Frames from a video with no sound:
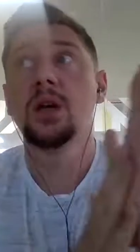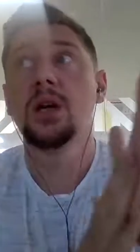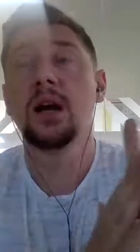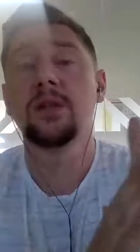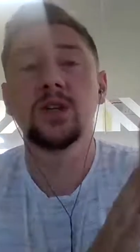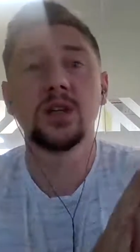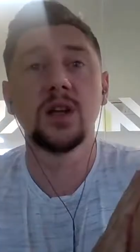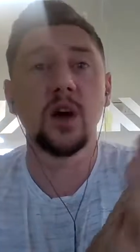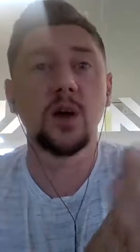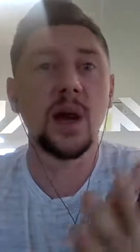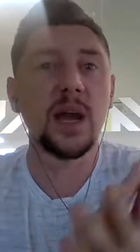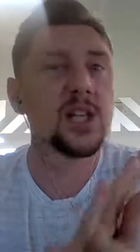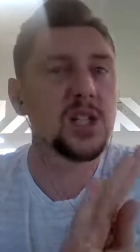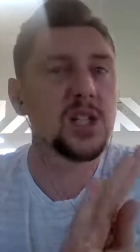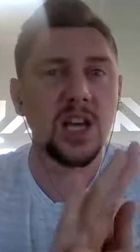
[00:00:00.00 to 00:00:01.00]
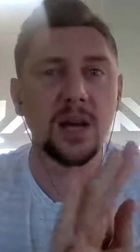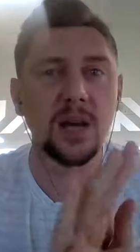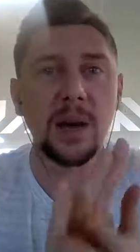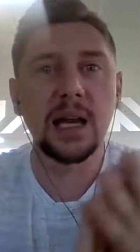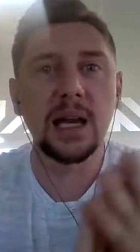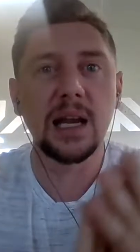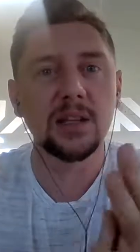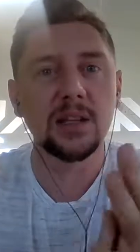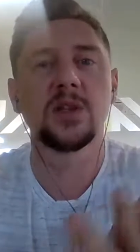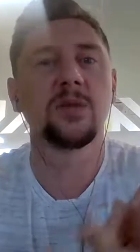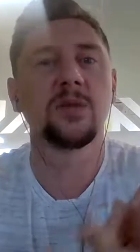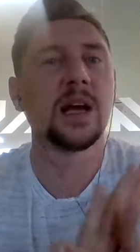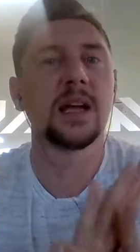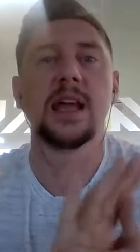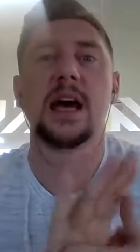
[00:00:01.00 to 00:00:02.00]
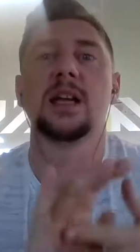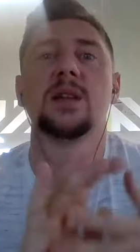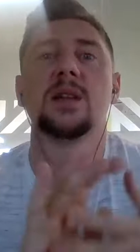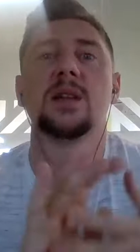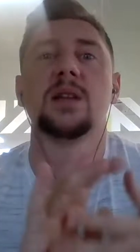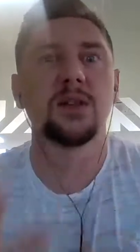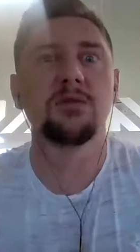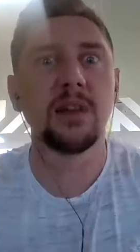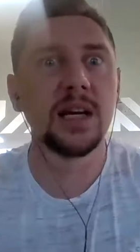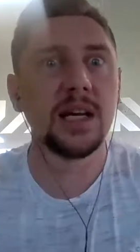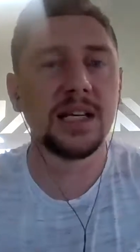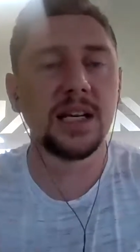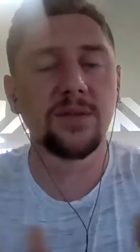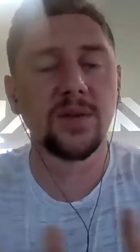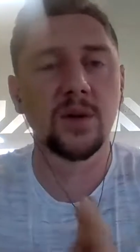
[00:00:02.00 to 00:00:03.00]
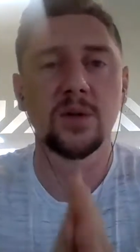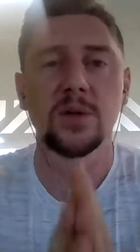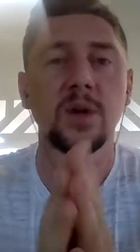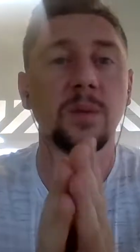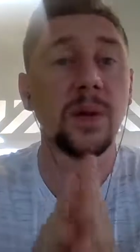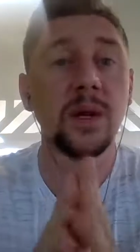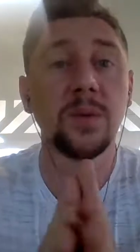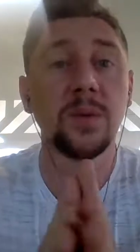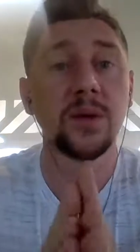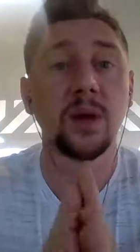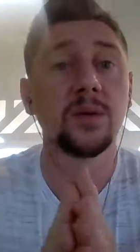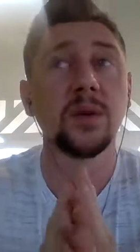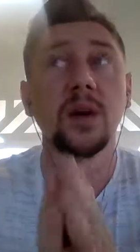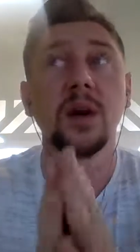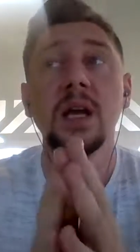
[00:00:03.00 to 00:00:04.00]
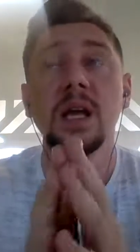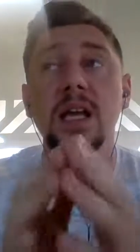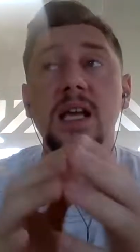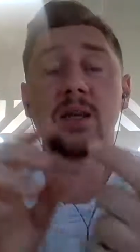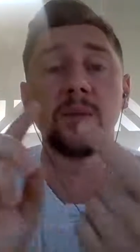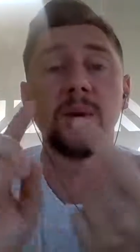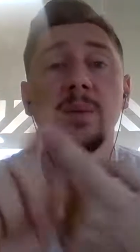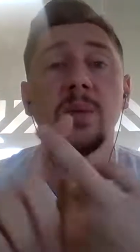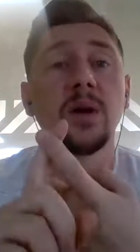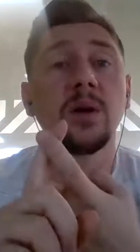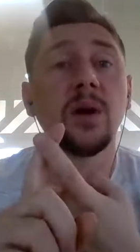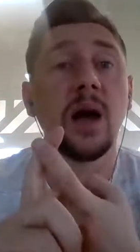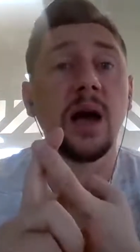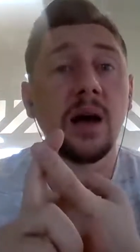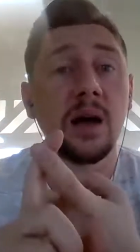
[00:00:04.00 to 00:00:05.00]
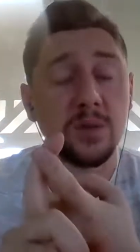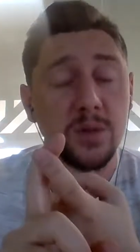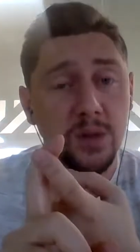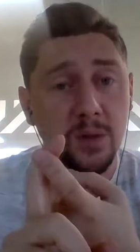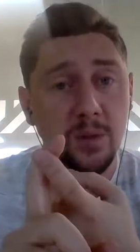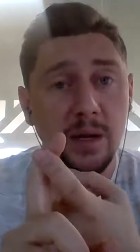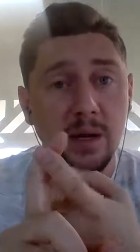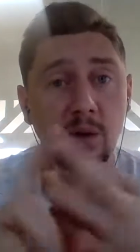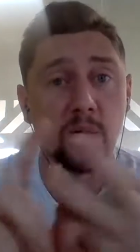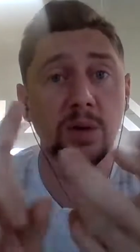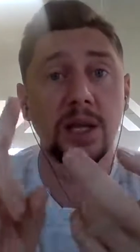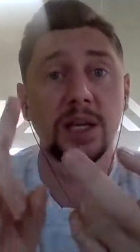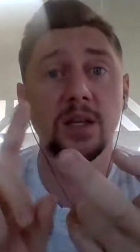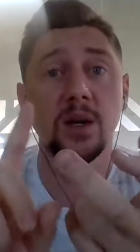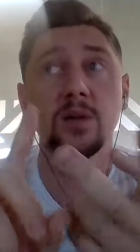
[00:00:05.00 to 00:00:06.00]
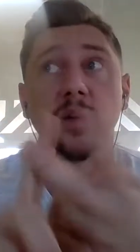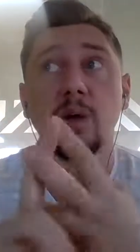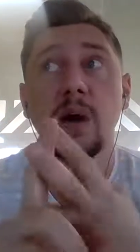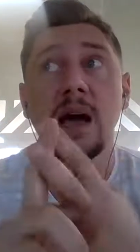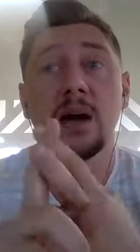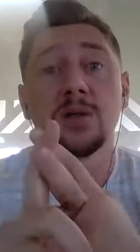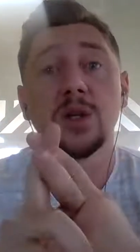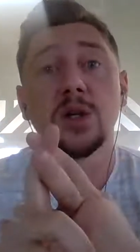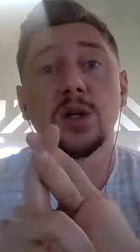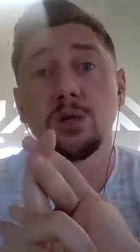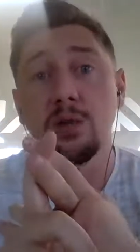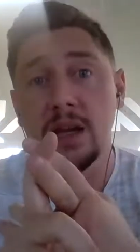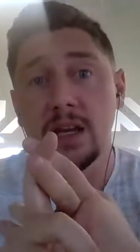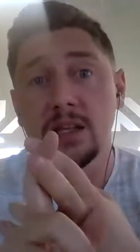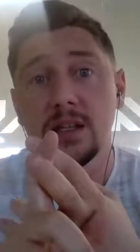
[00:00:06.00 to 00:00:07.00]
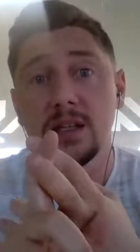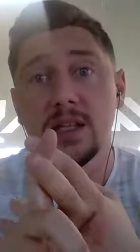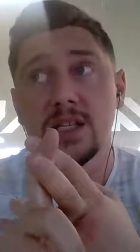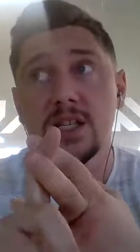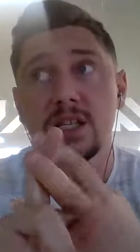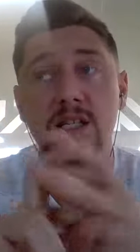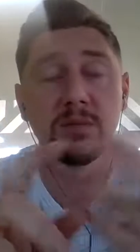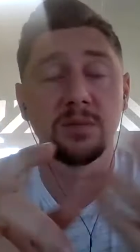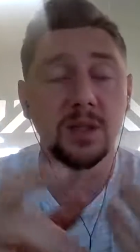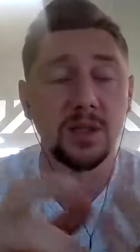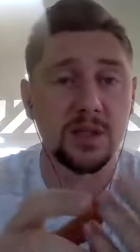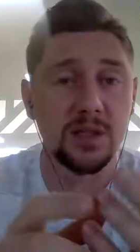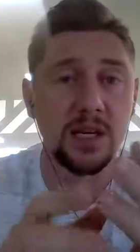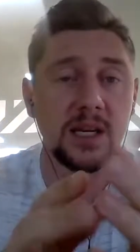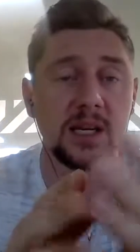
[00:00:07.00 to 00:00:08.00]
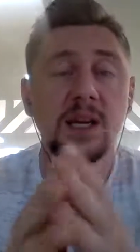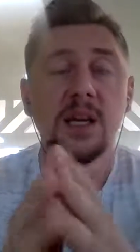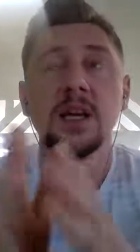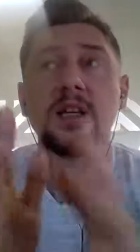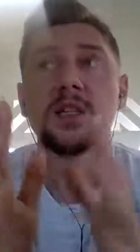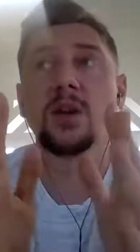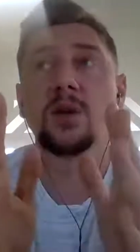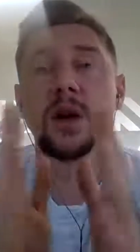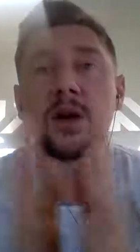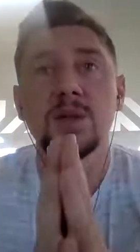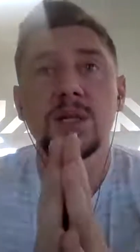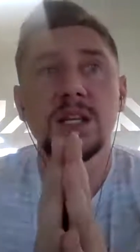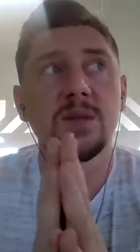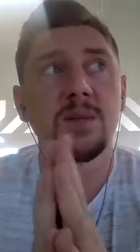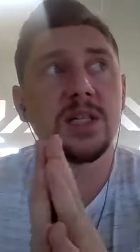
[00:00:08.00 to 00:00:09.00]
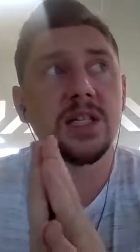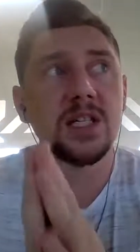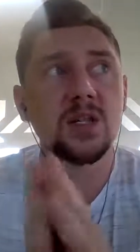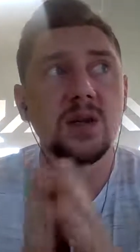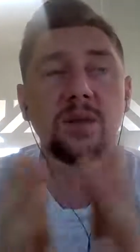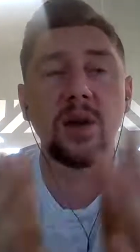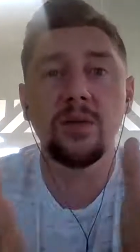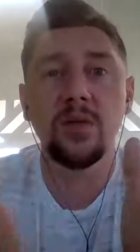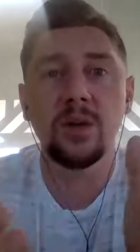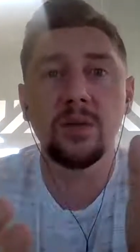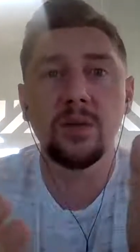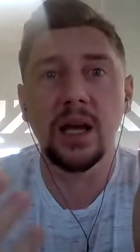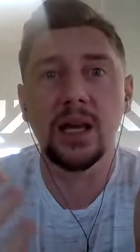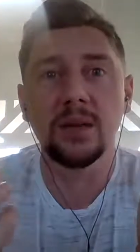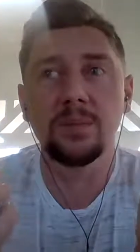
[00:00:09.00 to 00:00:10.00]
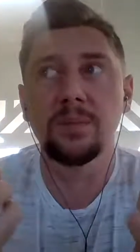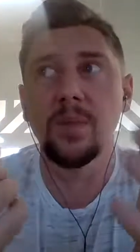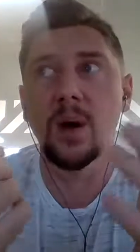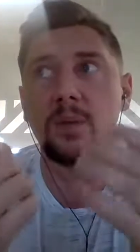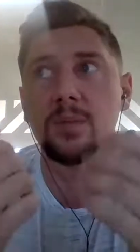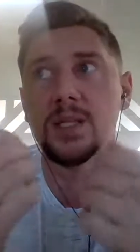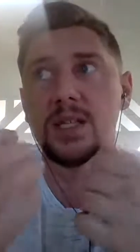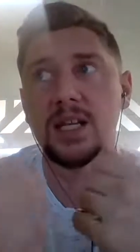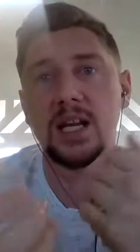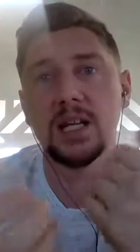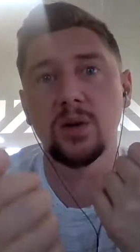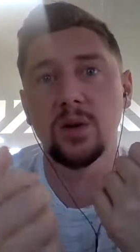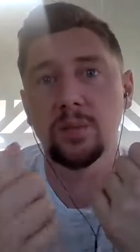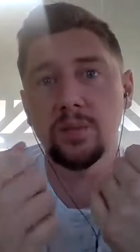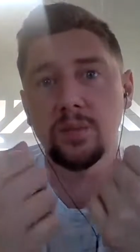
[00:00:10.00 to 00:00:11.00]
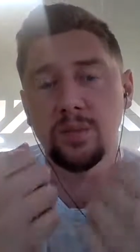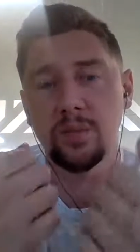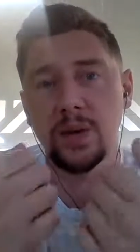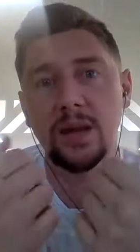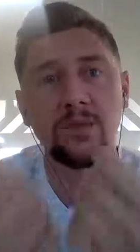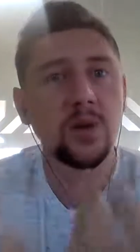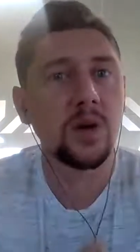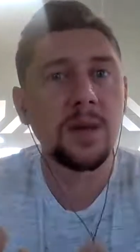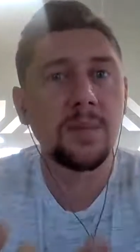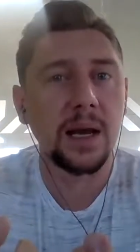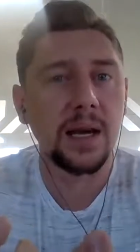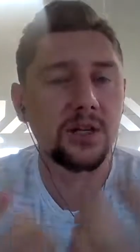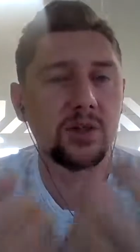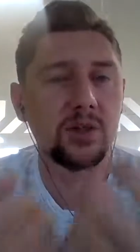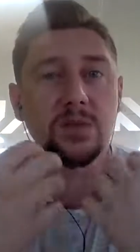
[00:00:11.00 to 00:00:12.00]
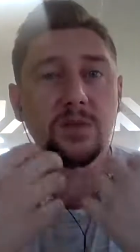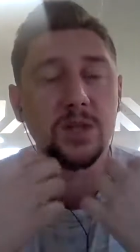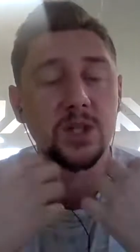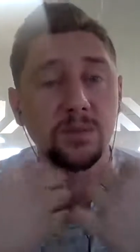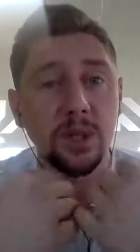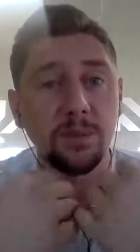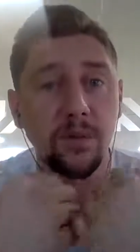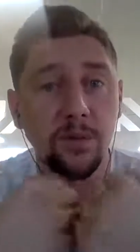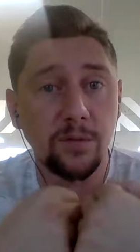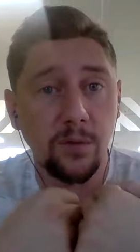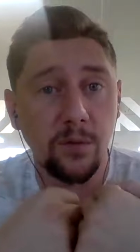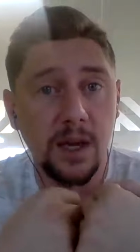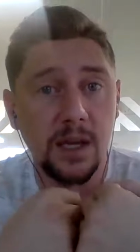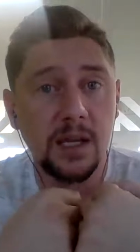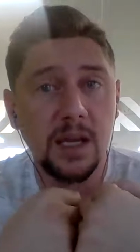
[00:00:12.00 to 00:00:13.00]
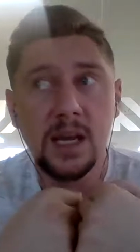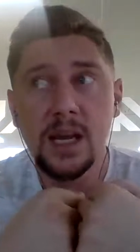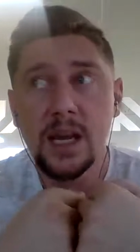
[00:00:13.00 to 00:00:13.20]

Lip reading: have to know HTML and stuff like that, and makes it really difficult. So either people don't know how to do it, or they don't know how to create the system that does it. So I was saying to my sister, have you ever like opted in or gave your email address for something for free,